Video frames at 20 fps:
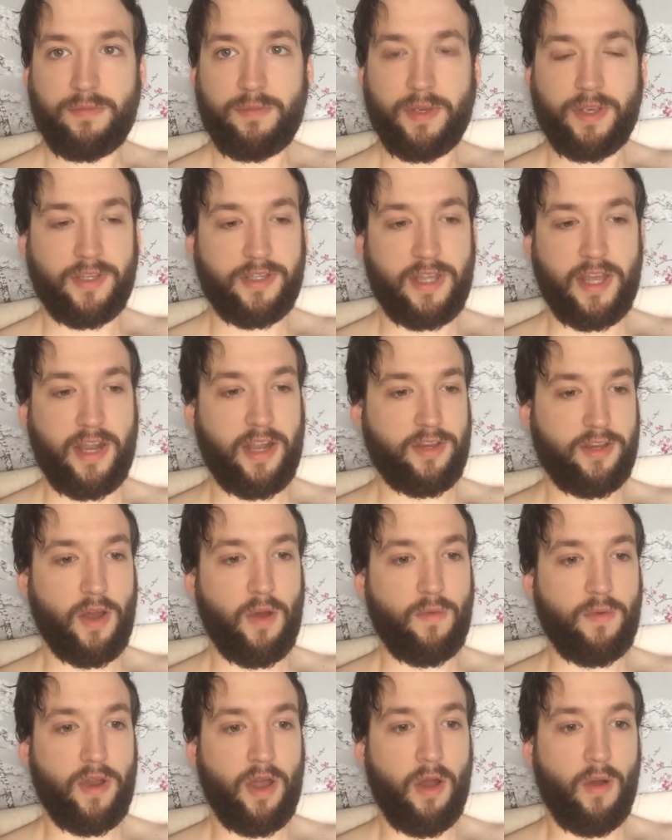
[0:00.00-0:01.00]
because then I
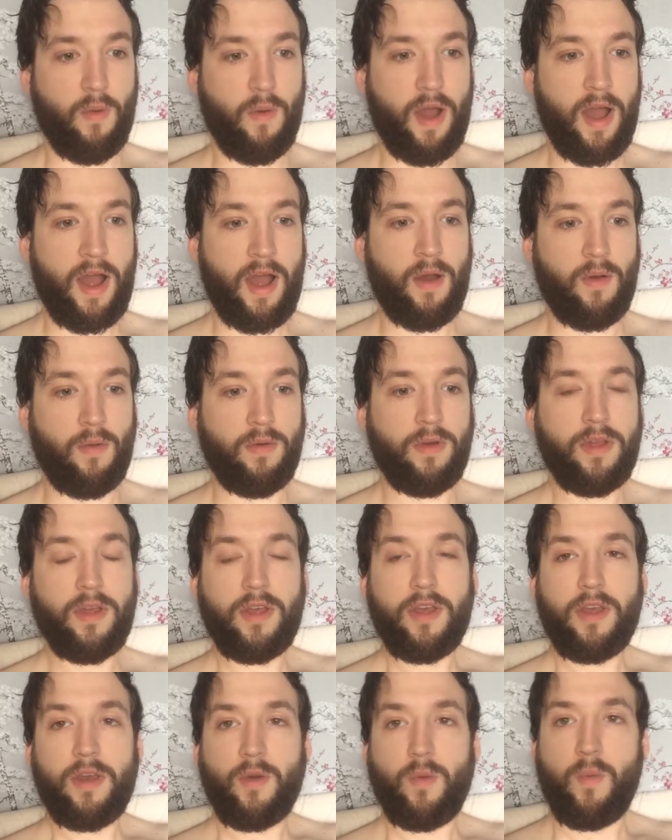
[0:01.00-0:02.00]
don't know how
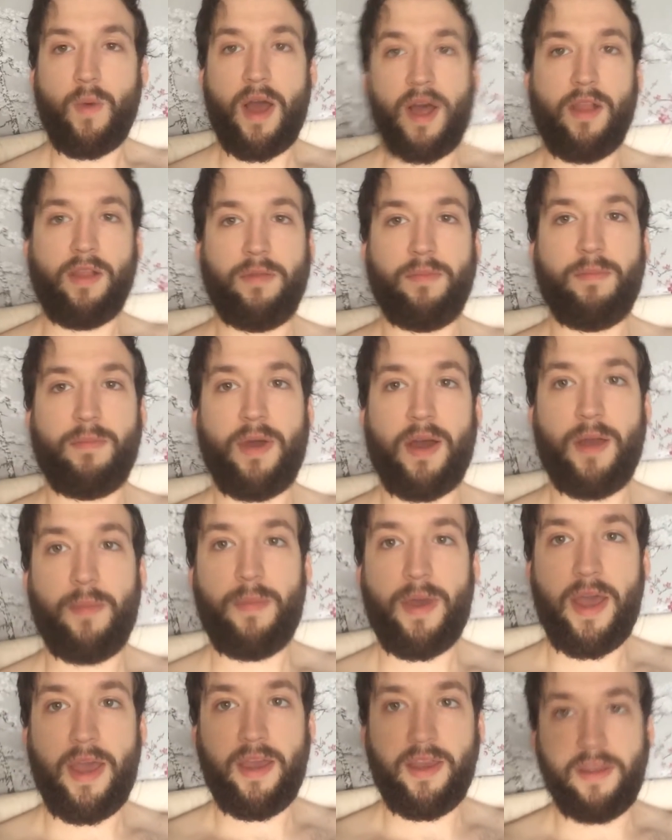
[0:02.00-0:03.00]
well my
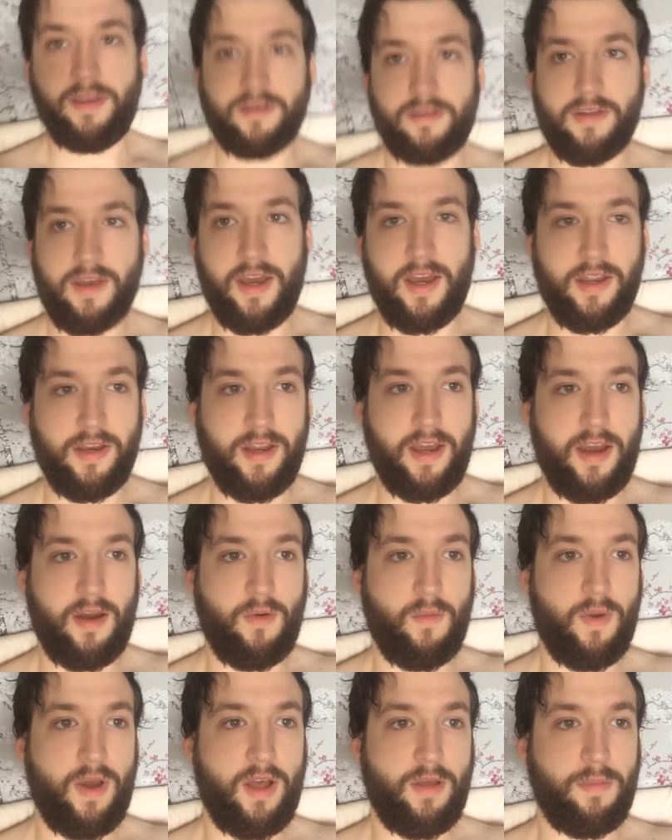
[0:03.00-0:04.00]
pain and
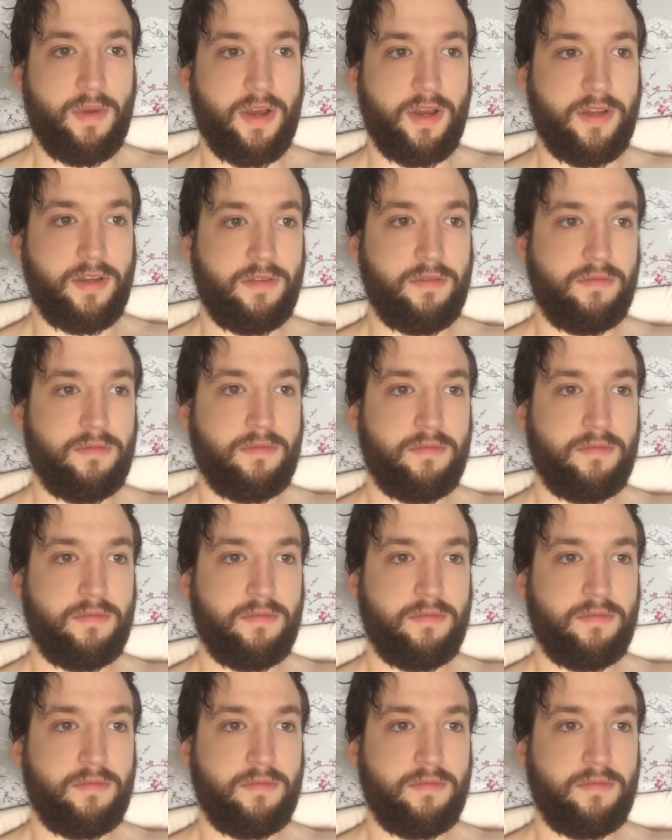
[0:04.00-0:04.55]
how well my